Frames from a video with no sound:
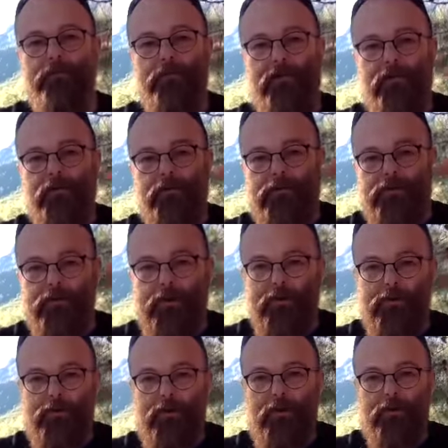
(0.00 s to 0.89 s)
being
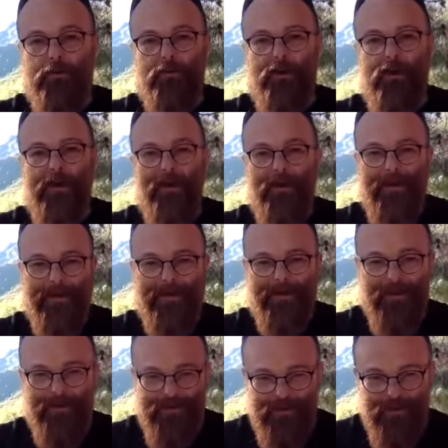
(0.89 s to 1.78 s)
switched on
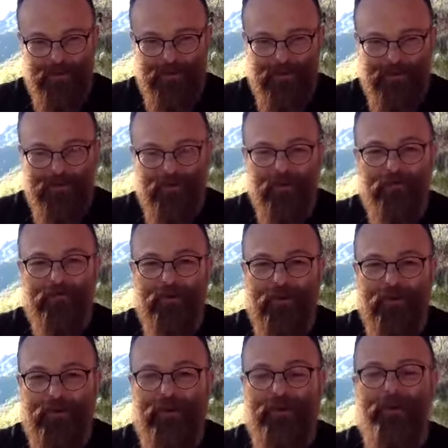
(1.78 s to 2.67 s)
and switched off
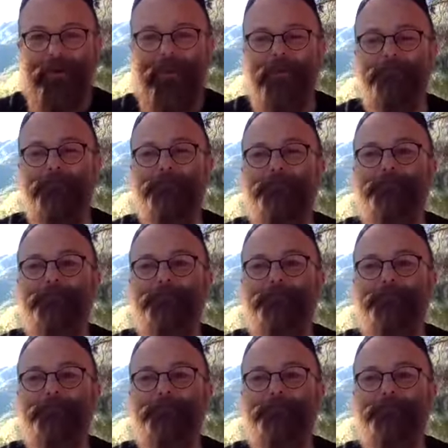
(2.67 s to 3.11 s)
clearly.